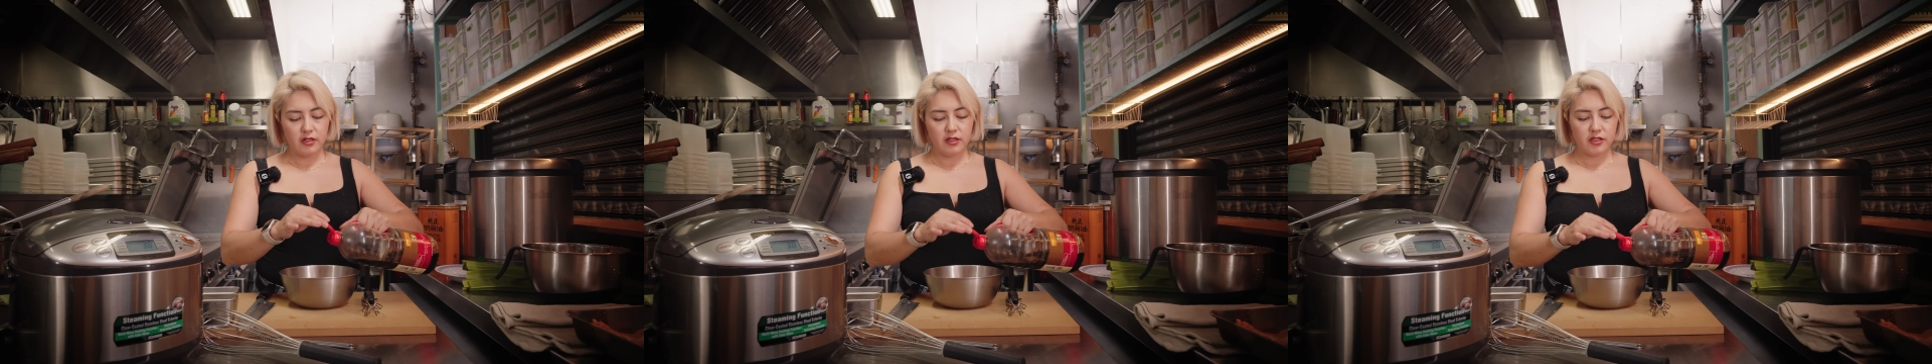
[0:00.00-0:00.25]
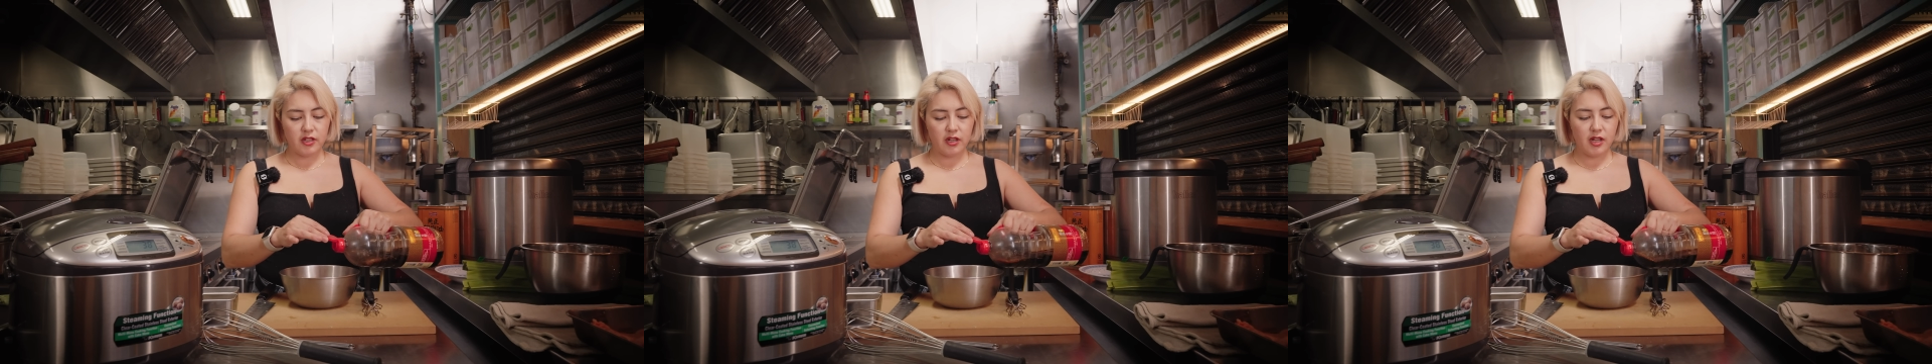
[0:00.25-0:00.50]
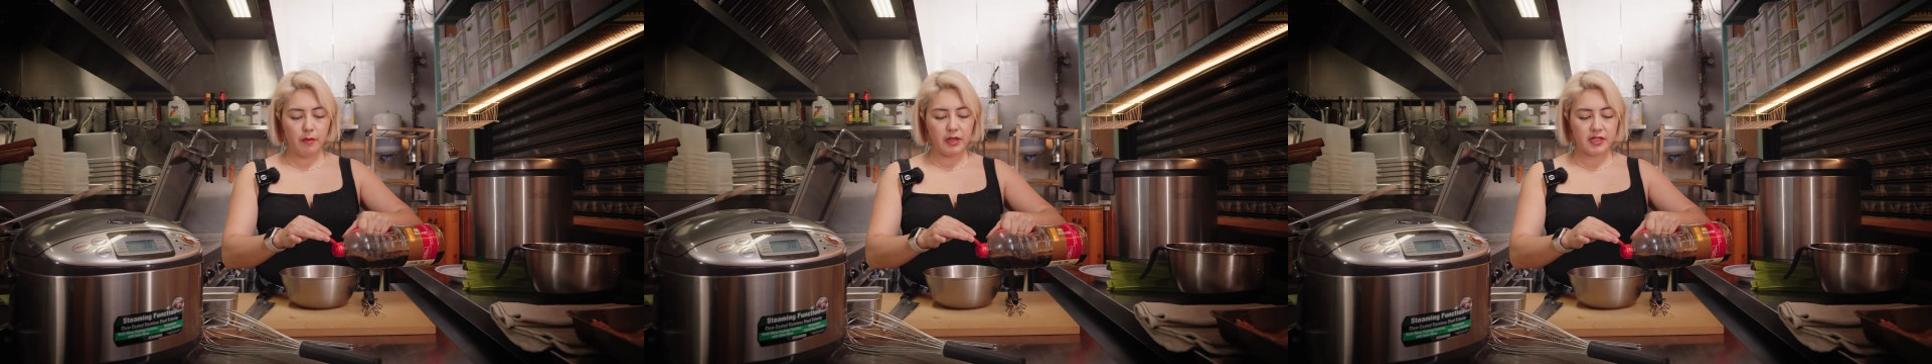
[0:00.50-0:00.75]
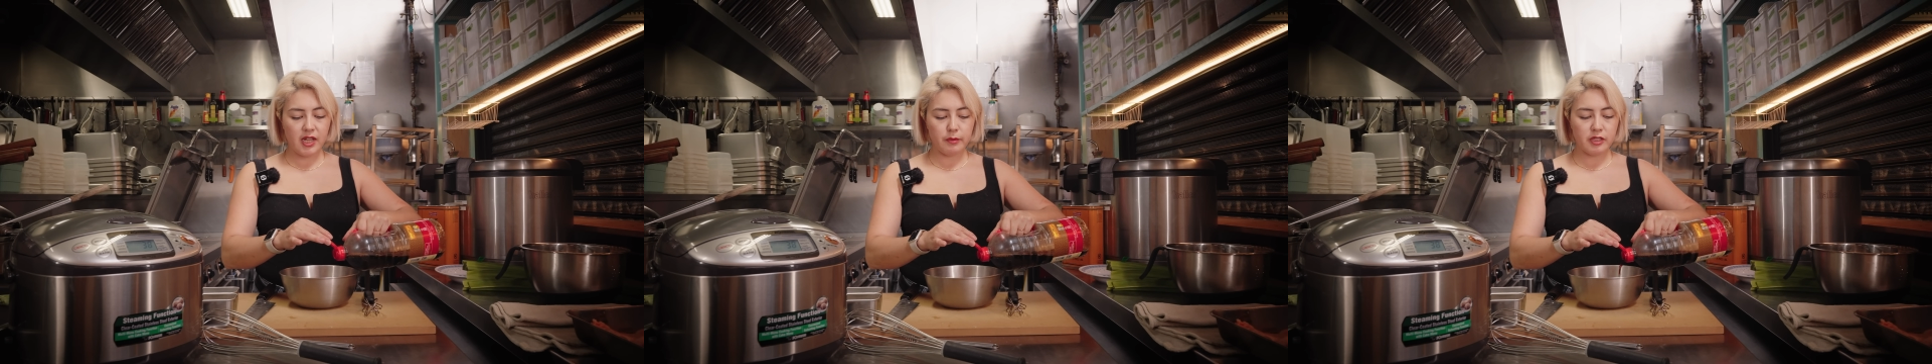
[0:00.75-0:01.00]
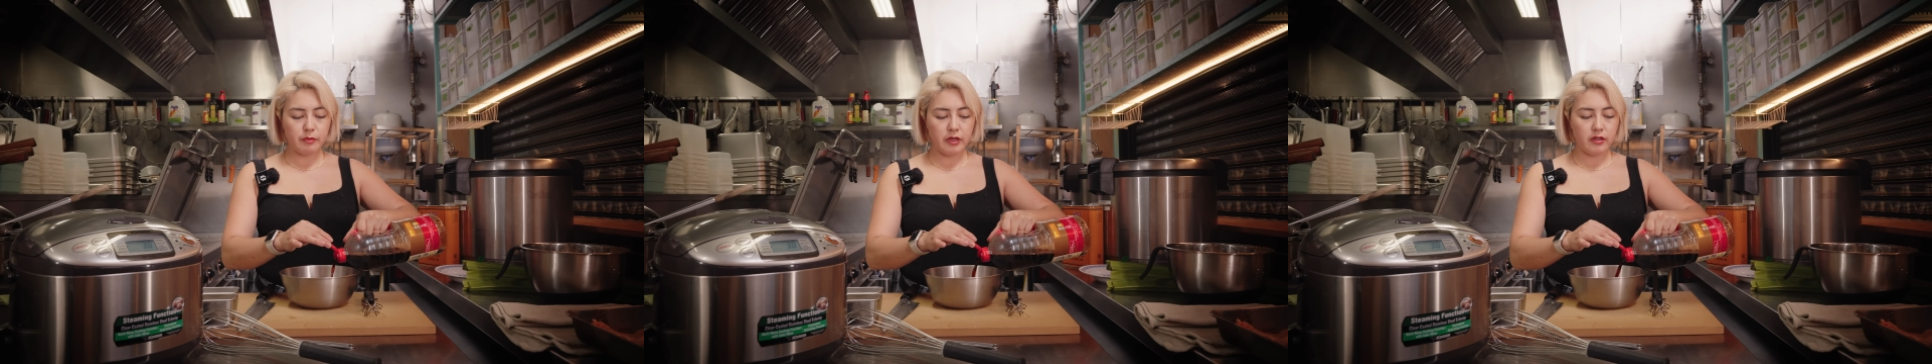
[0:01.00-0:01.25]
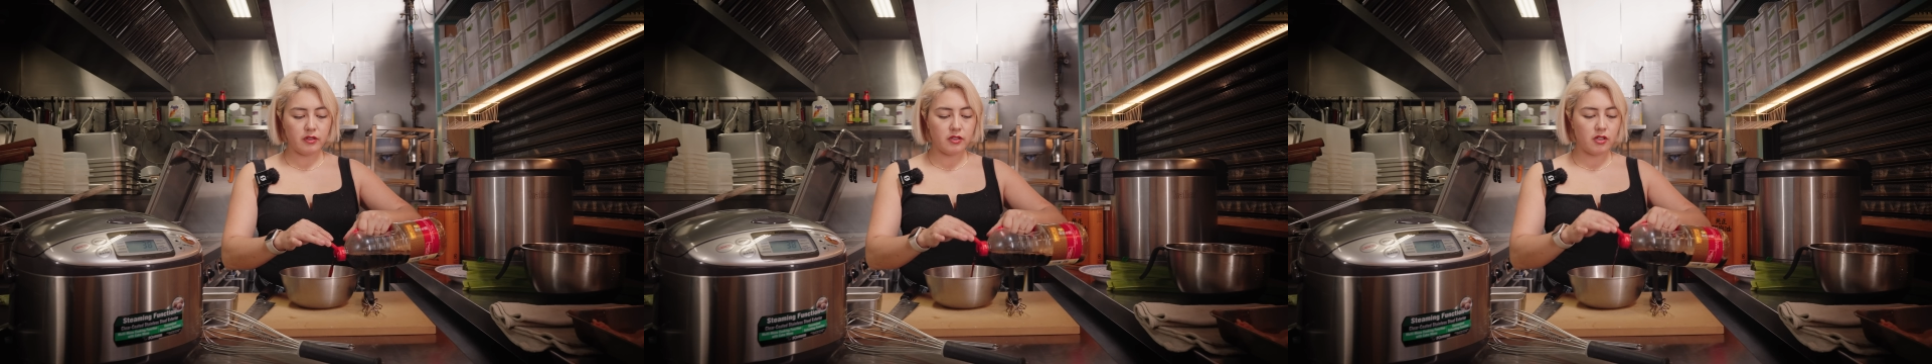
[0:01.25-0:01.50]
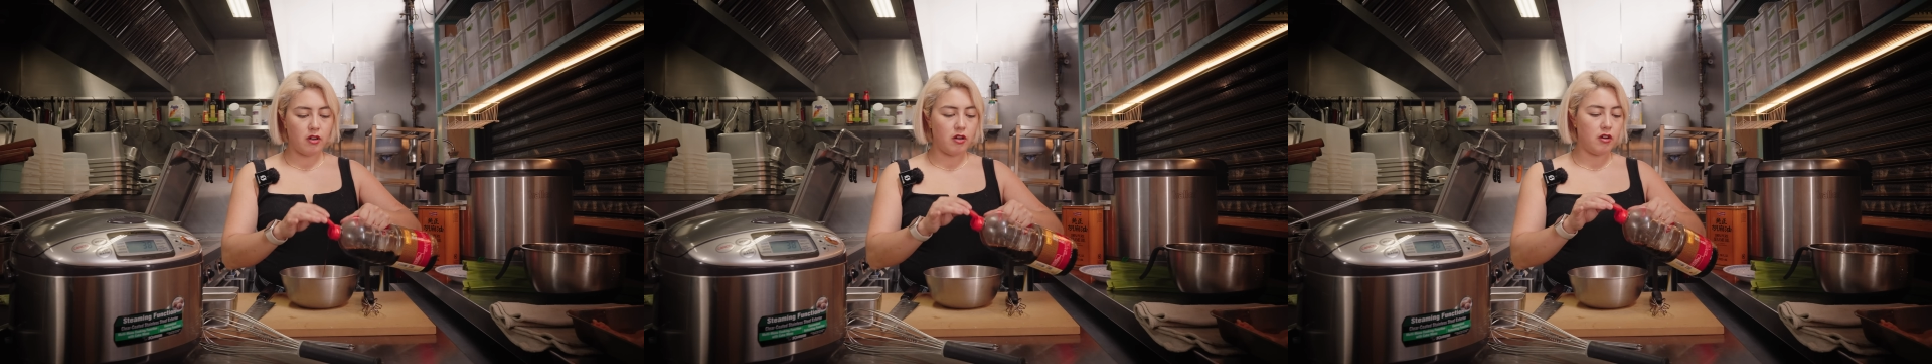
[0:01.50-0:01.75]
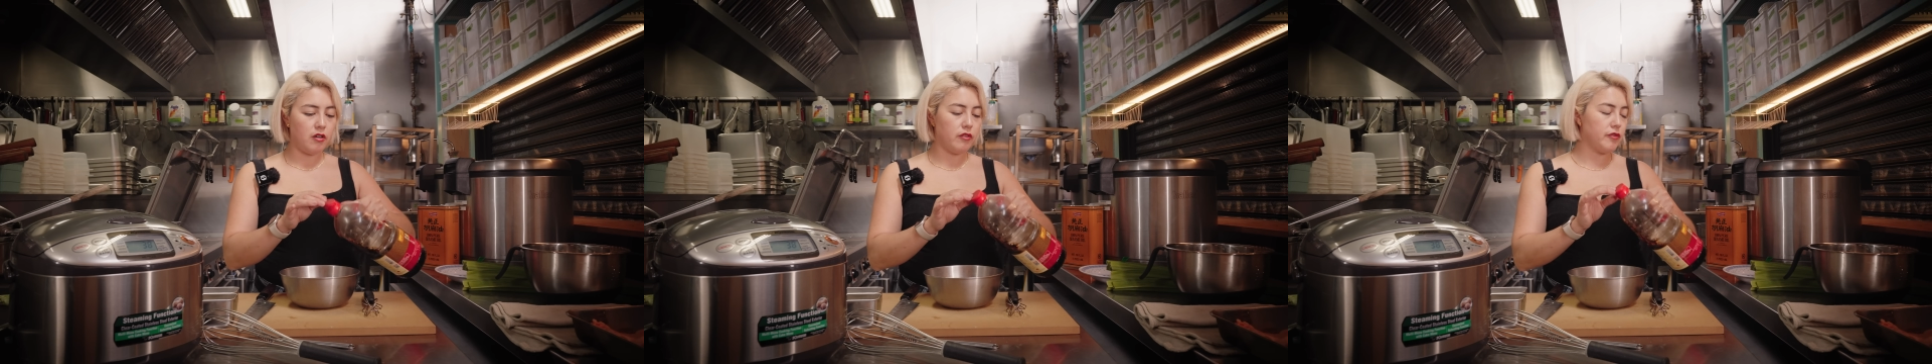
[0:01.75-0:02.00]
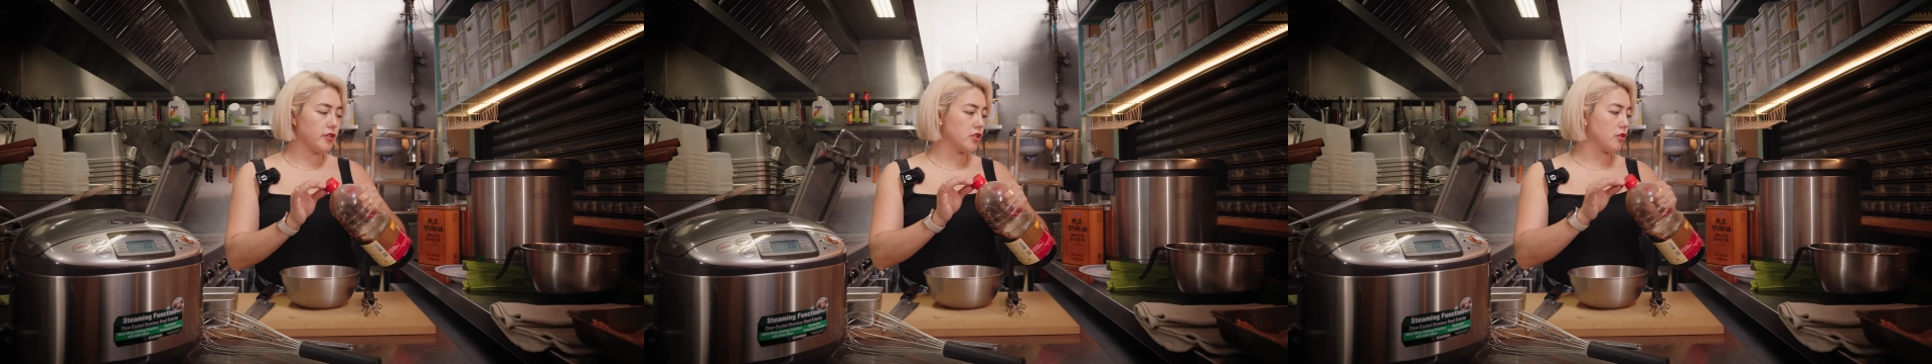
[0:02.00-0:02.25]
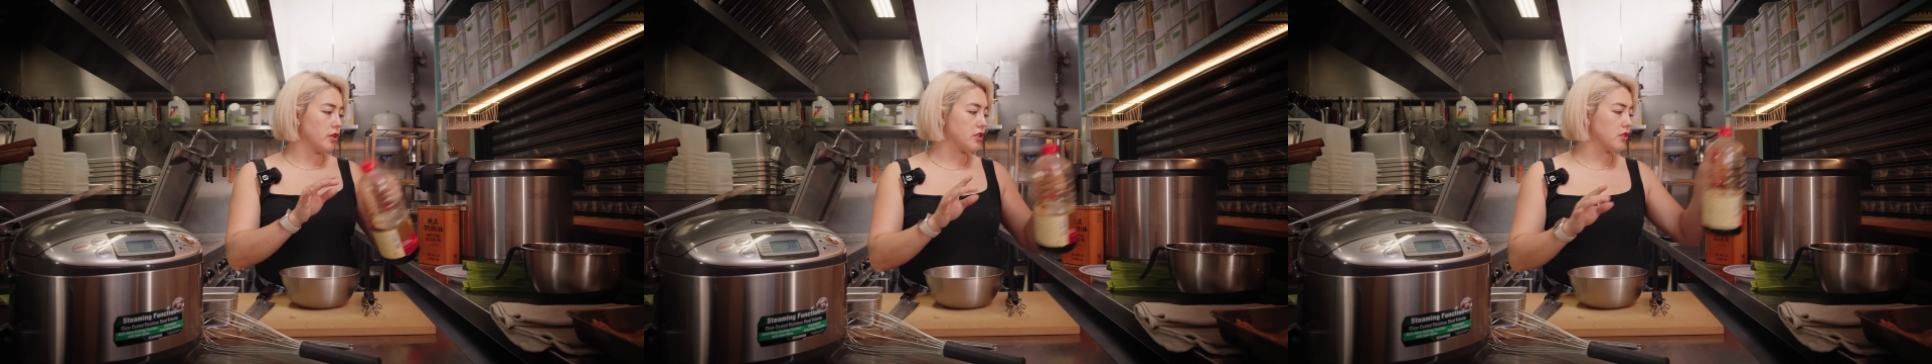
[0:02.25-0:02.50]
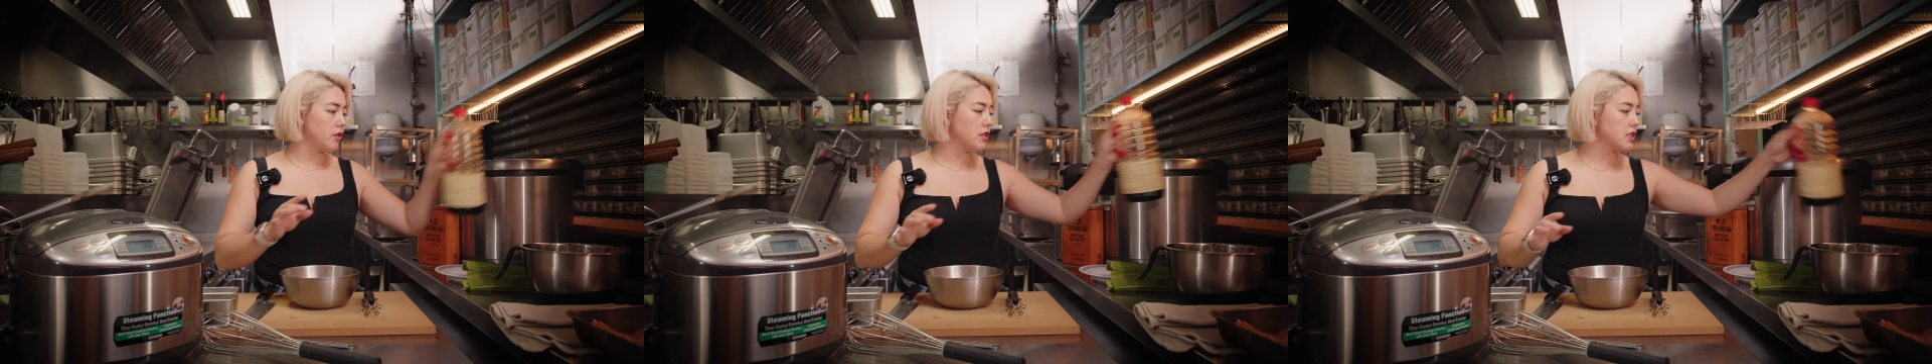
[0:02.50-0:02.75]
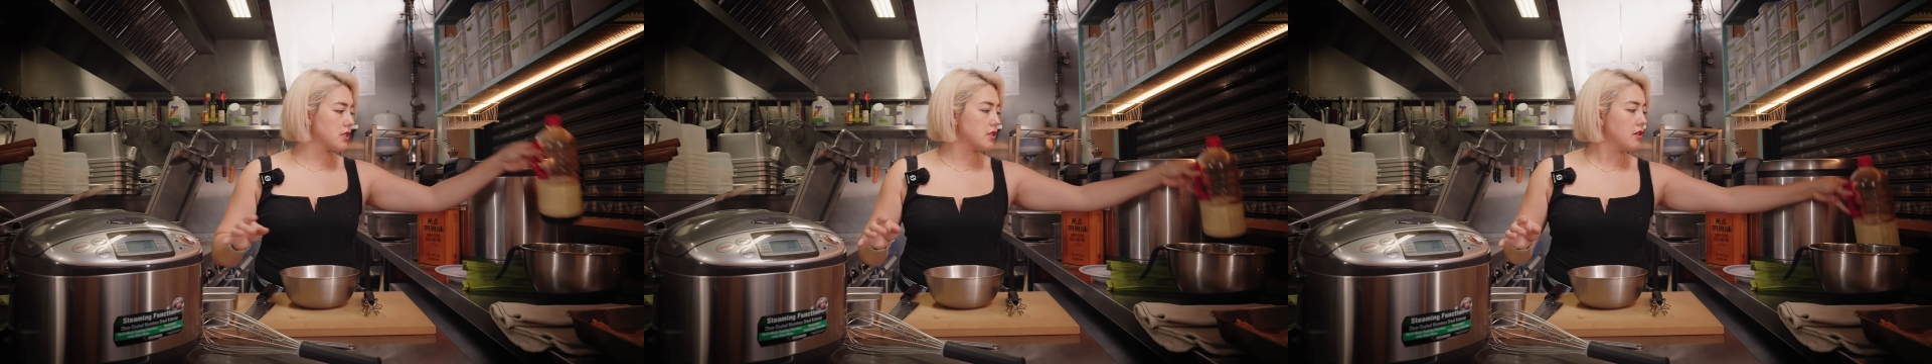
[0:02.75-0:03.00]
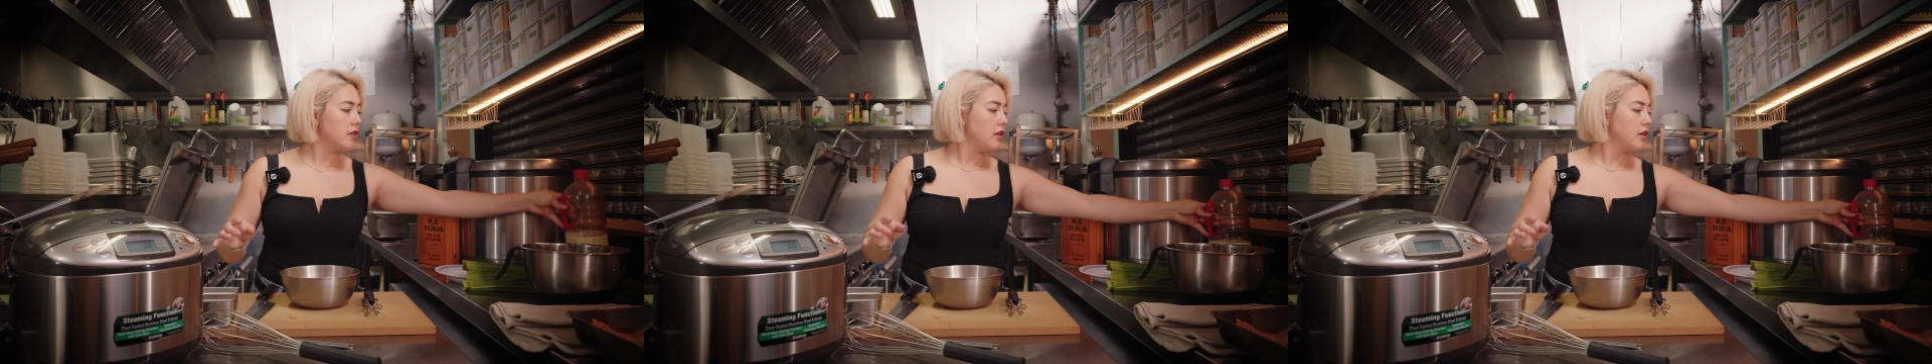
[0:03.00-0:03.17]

So a couple of tablespoons of soy sauce.